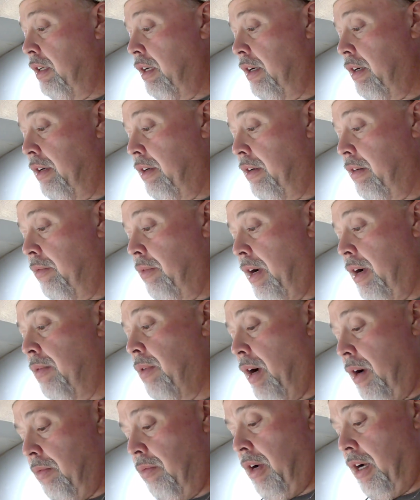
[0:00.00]

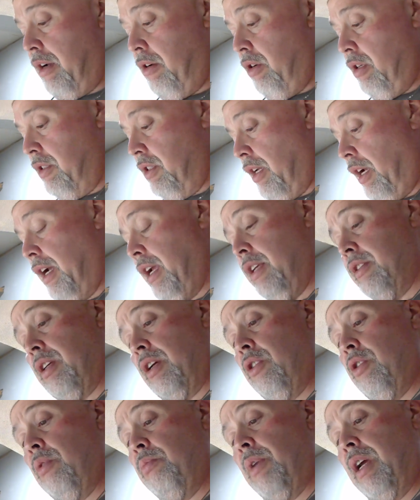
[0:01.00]
I guess
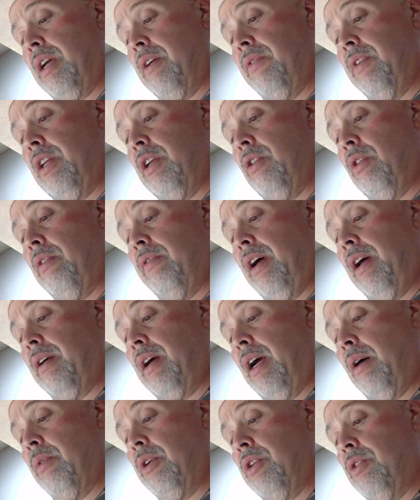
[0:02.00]
I could make a video of
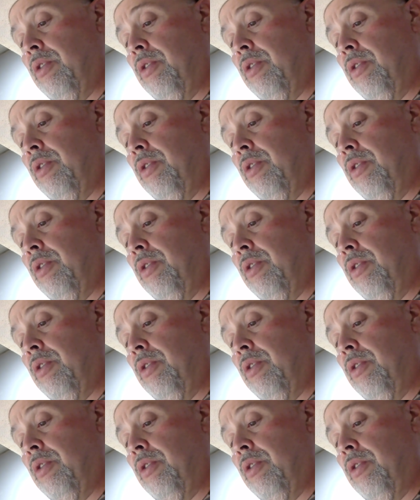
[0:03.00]
how